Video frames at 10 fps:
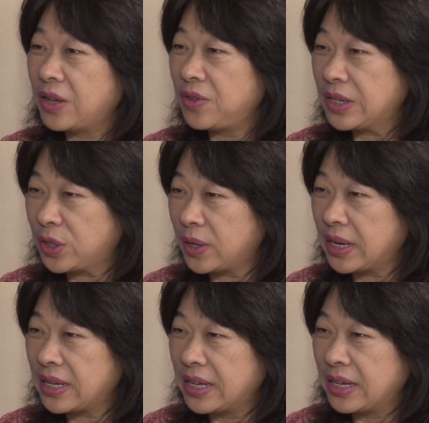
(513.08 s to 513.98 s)

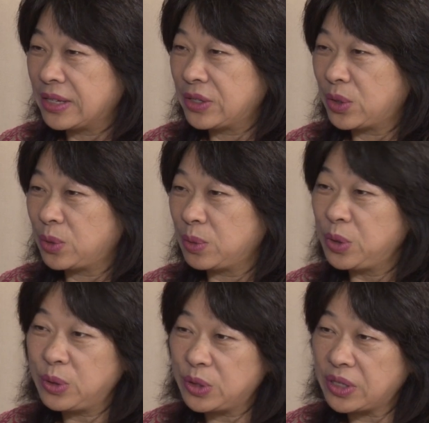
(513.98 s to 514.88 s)
Victoria, so
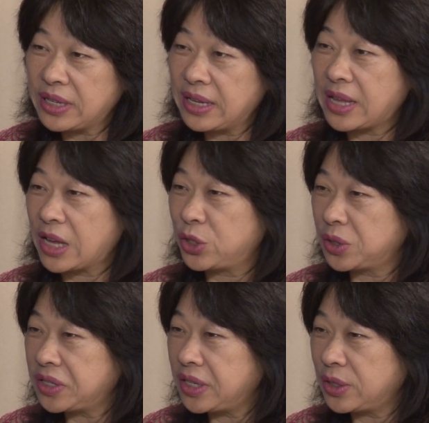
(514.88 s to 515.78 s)
usually that
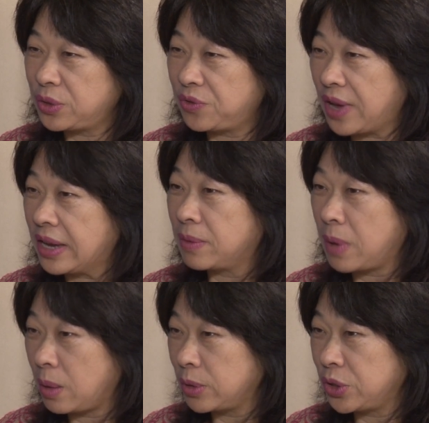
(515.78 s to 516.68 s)
journey to find a
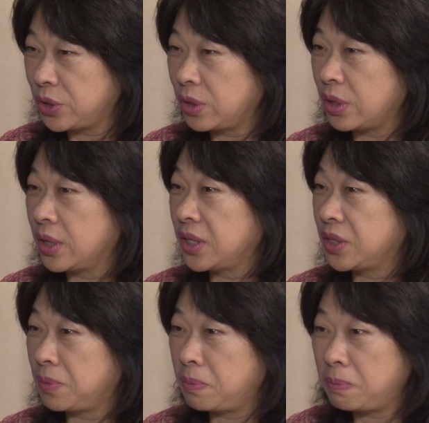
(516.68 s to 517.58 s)
publisher is
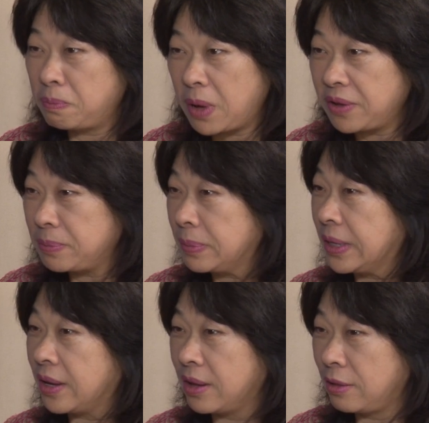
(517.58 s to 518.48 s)
a
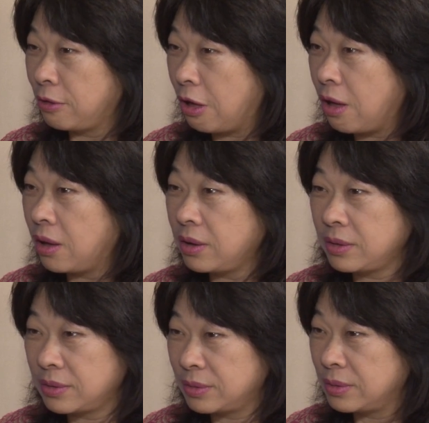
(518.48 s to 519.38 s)
bumpy and
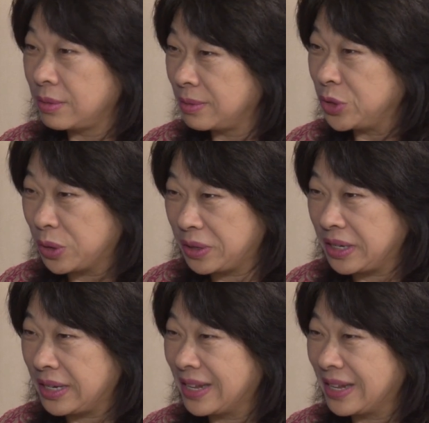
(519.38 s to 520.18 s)
long journey.